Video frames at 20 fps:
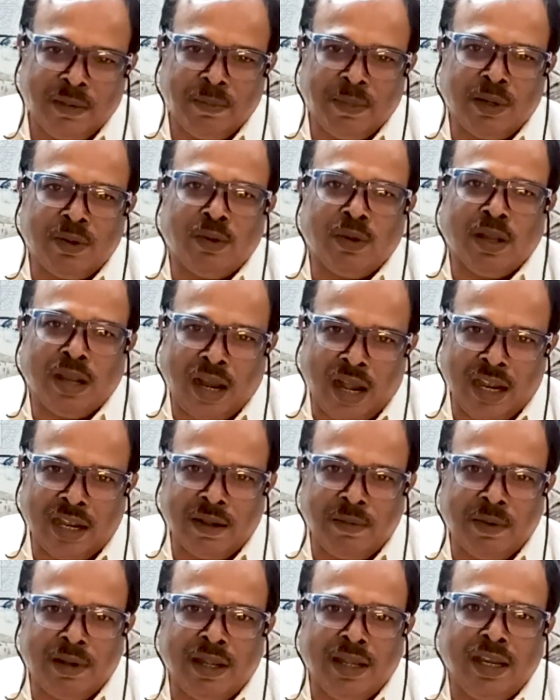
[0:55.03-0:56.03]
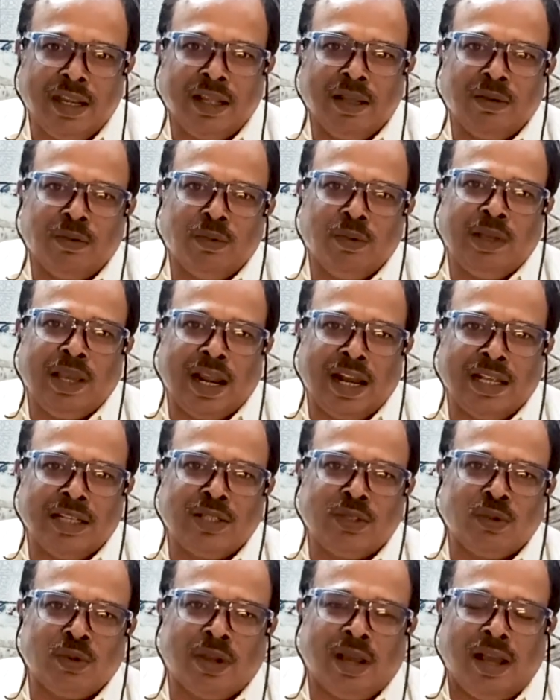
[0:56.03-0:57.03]
But ultimately, we
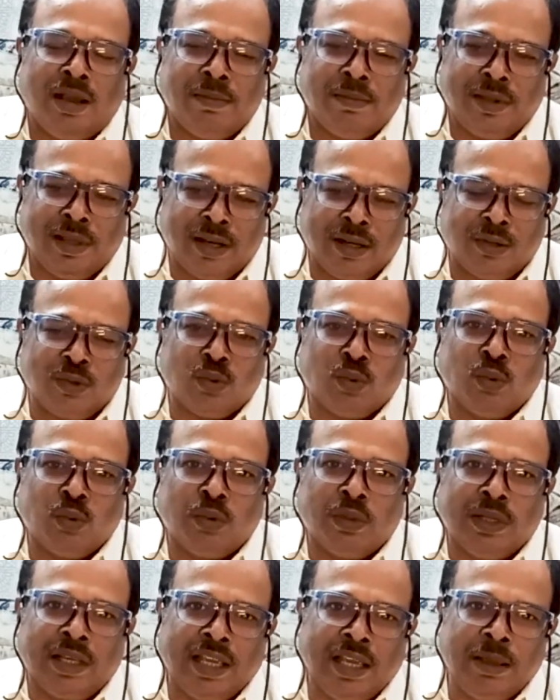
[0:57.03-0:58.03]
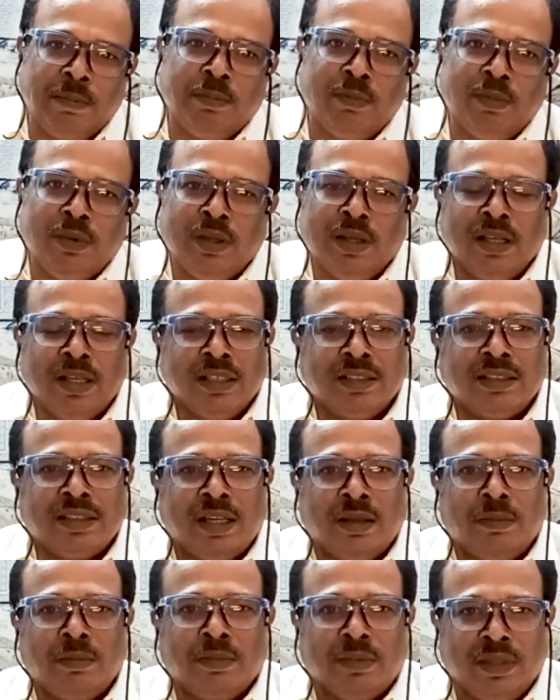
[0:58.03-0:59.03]
arranged to come here to give
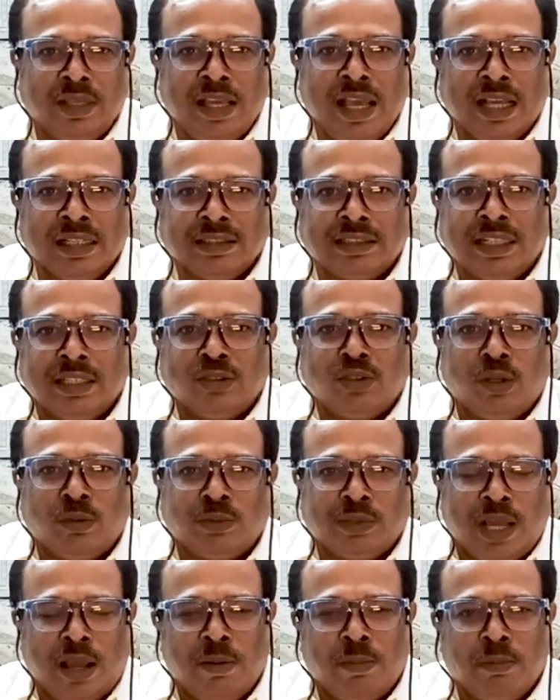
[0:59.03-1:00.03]
the answers of